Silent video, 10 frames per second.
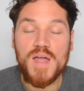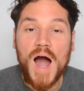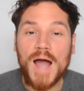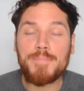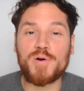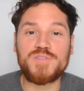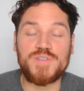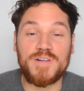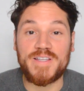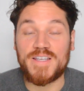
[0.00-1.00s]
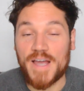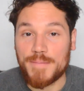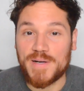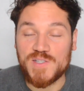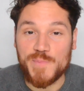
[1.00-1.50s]
I personally like
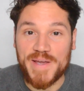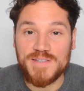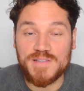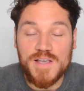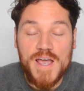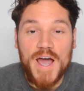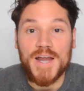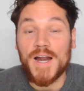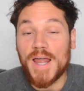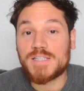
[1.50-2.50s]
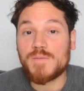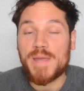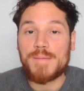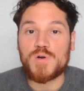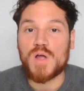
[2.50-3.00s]
my space, and I like to
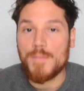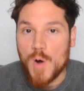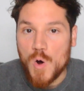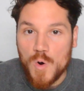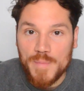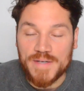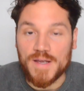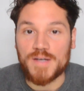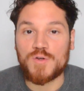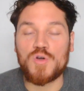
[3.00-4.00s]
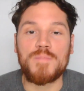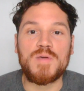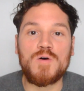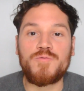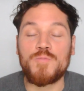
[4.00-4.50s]
be able to come home and cook a
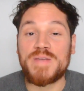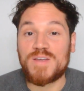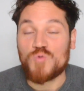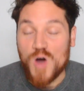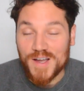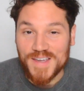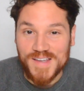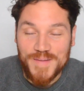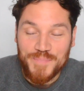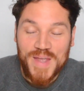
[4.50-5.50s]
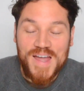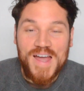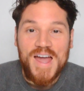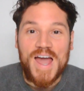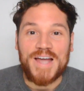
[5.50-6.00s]
meal for me and Rocky
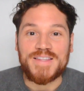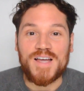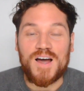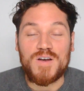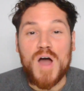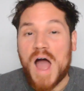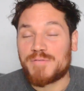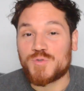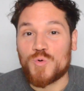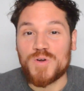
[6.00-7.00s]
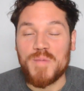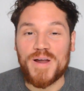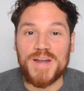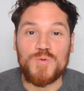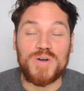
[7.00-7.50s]
and not have to worry about
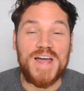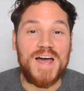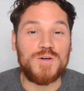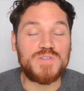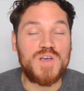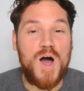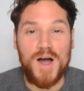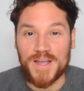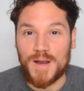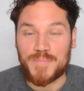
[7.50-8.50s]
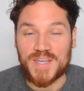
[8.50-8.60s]
anyone else hogging up the